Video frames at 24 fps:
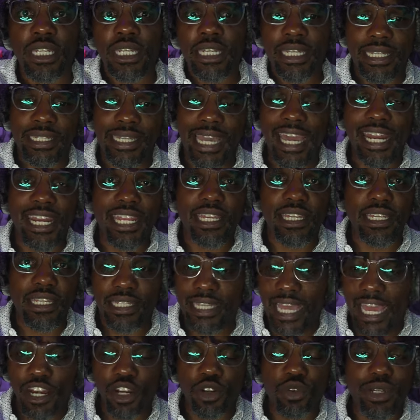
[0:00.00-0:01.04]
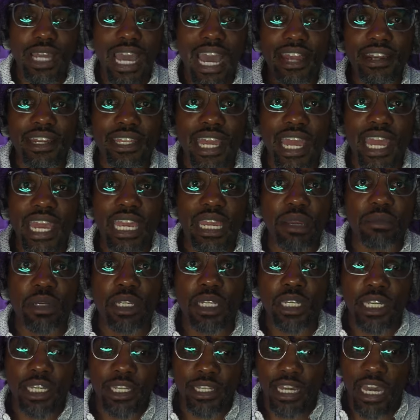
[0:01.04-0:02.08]
And Katie Lou got in the game
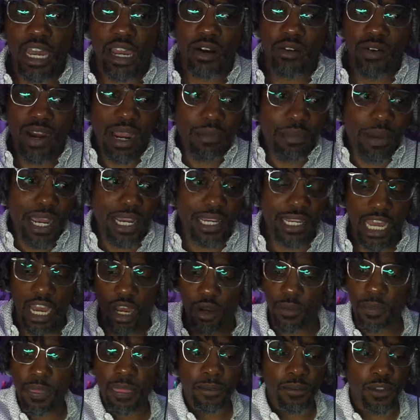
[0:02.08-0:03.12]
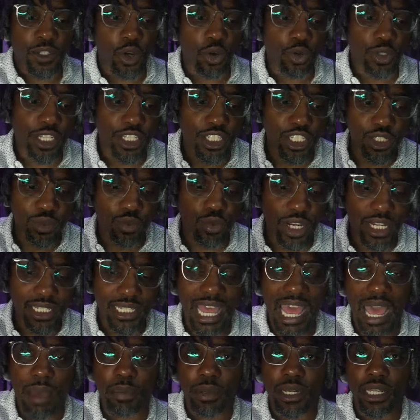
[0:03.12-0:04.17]
and got right back out. So this is what is
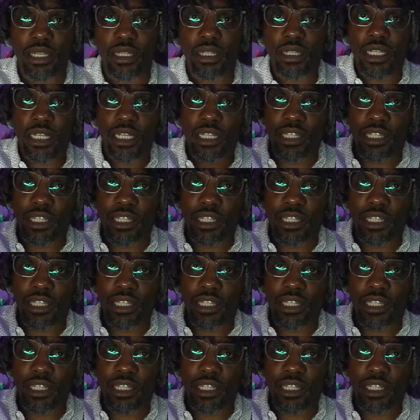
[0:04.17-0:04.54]
happening.